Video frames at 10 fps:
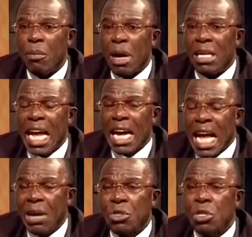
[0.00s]
the
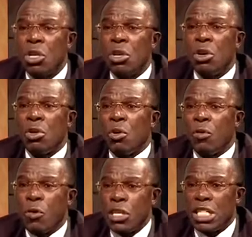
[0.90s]
account
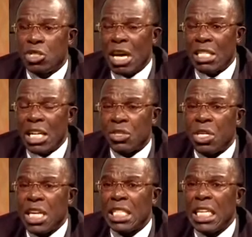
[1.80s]
for this
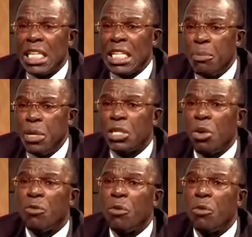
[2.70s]
transaction is in debit of